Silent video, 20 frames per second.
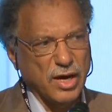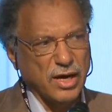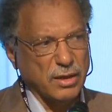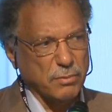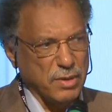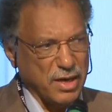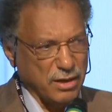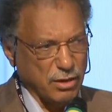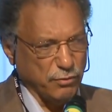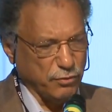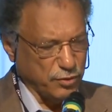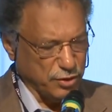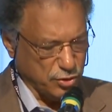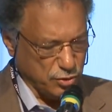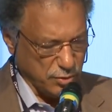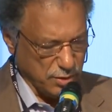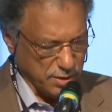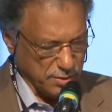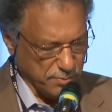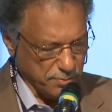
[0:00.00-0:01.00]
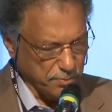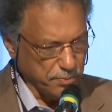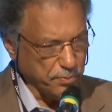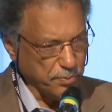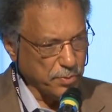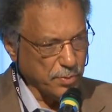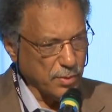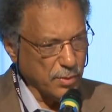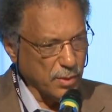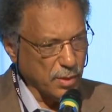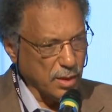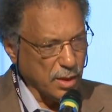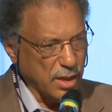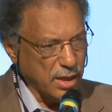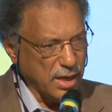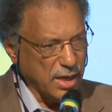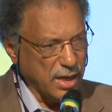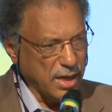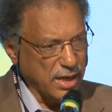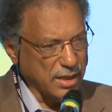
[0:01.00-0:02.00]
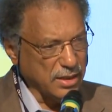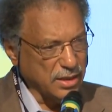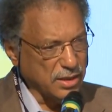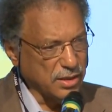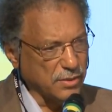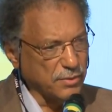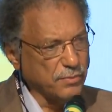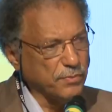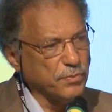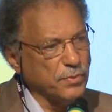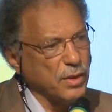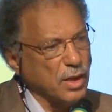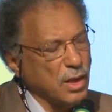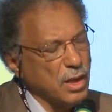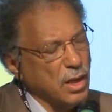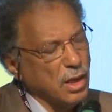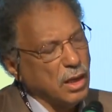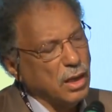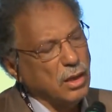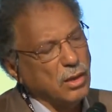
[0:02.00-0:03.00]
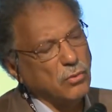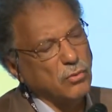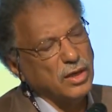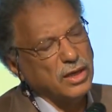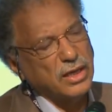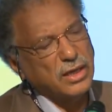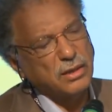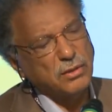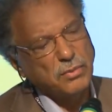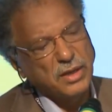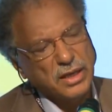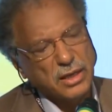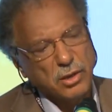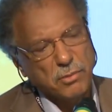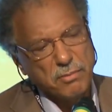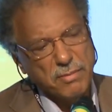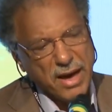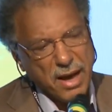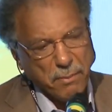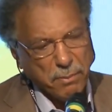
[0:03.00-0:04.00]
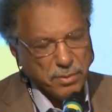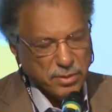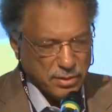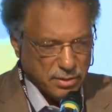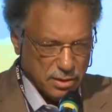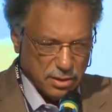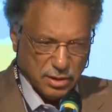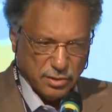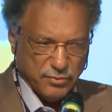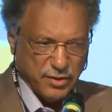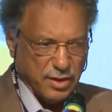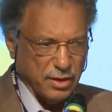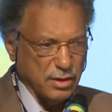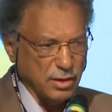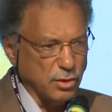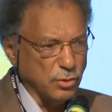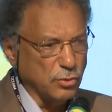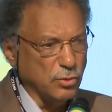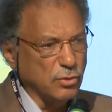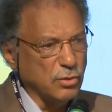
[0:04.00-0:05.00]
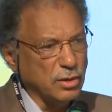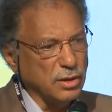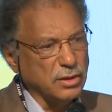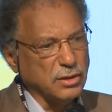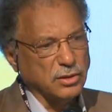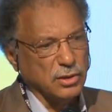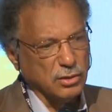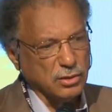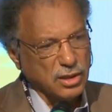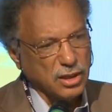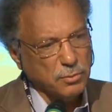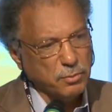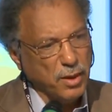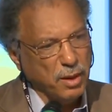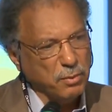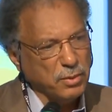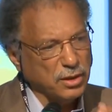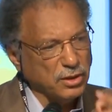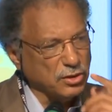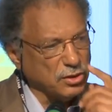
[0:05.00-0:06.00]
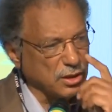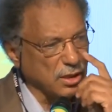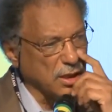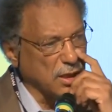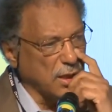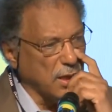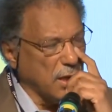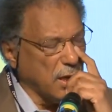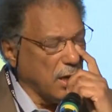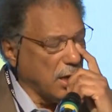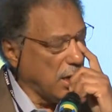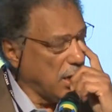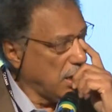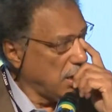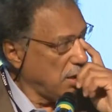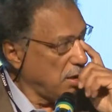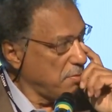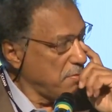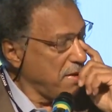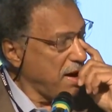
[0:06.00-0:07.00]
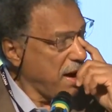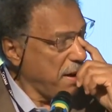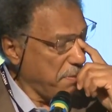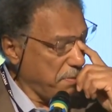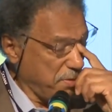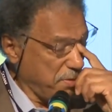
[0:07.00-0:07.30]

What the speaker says: by the fishery. And we can make a map. it's very new, it's not yet published, a map